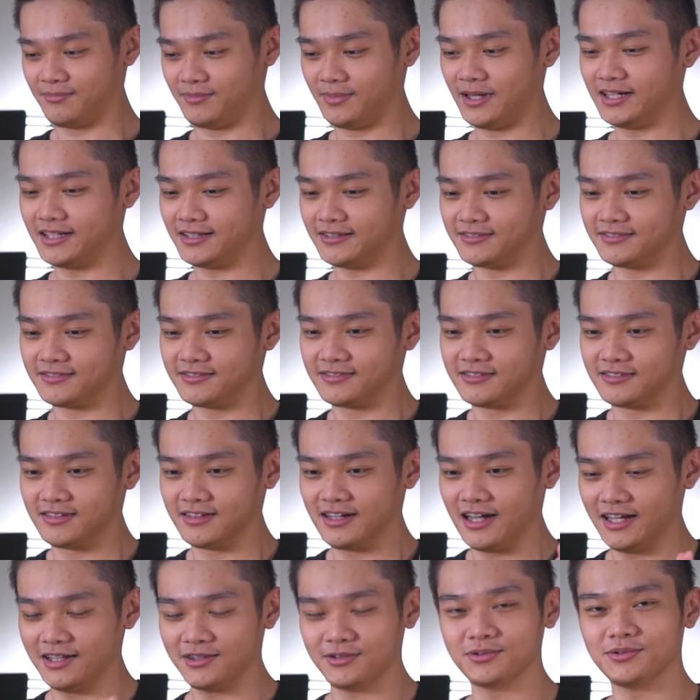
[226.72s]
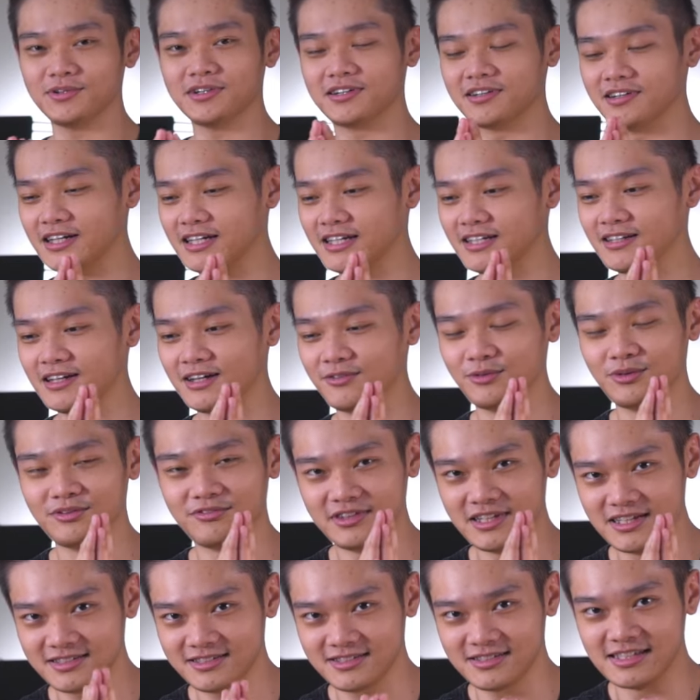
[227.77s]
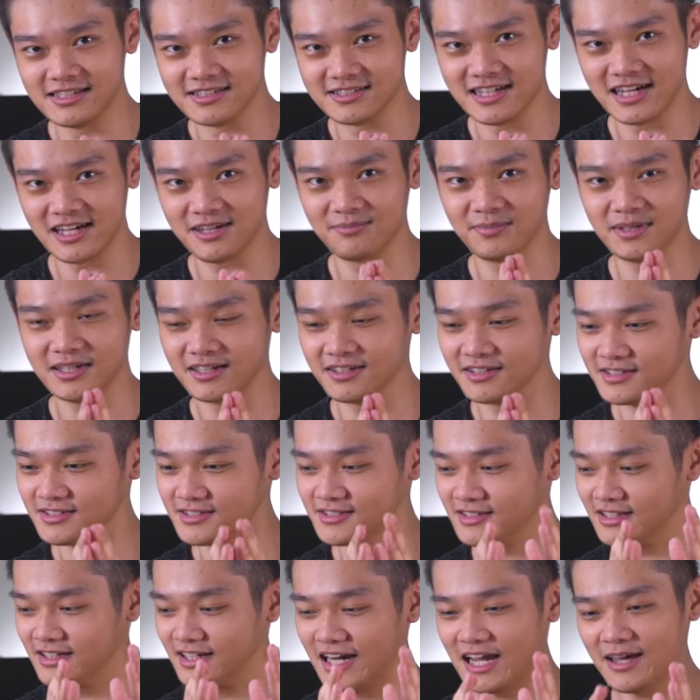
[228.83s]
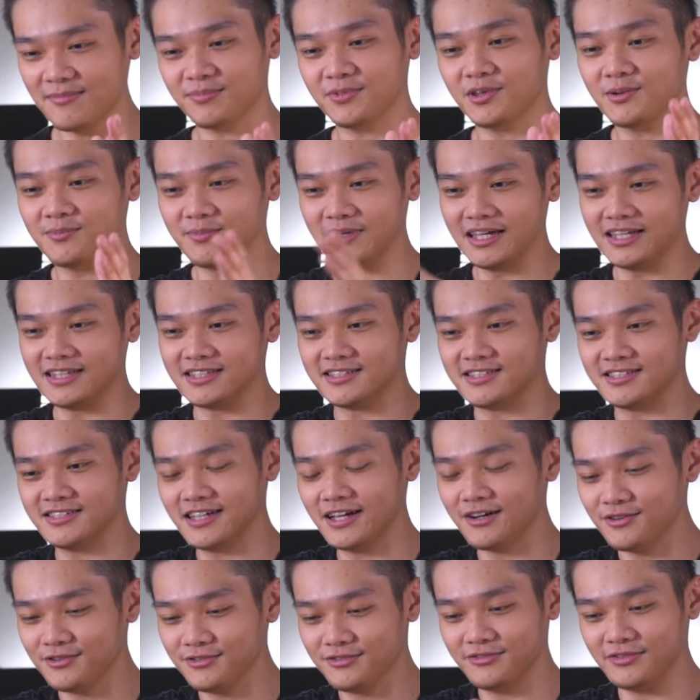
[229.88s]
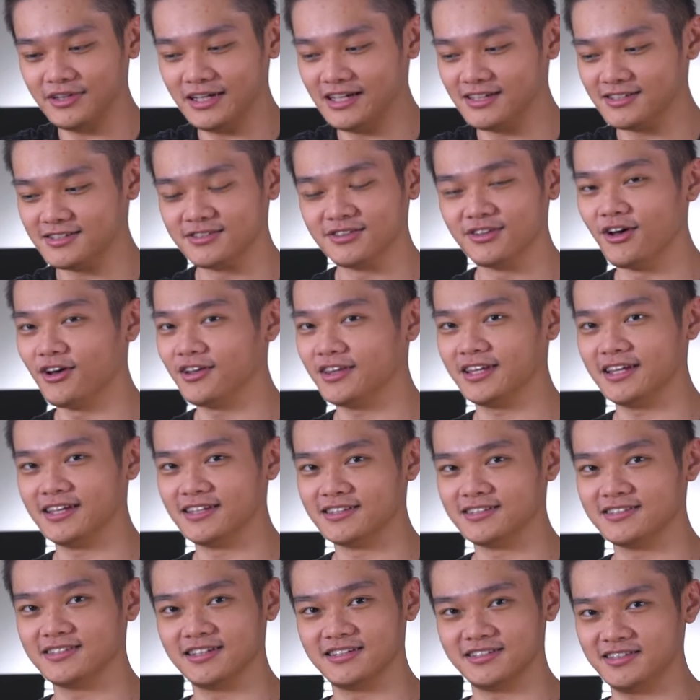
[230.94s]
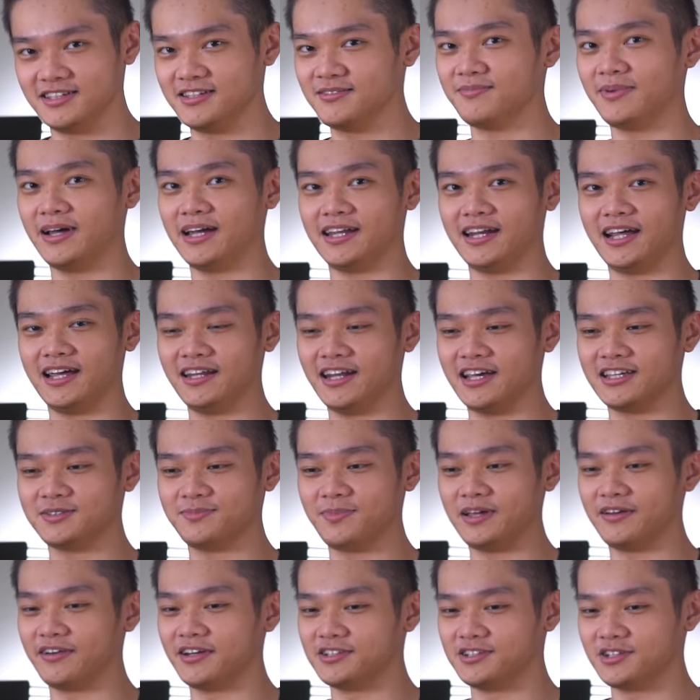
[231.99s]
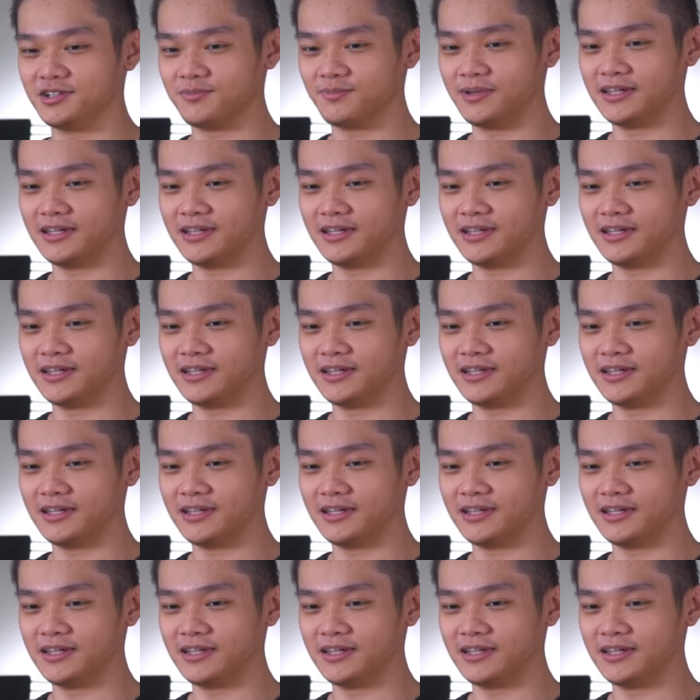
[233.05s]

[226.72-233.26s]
But I do agree with this design because the laptop itself is not in sixteen by nine aspect ratio,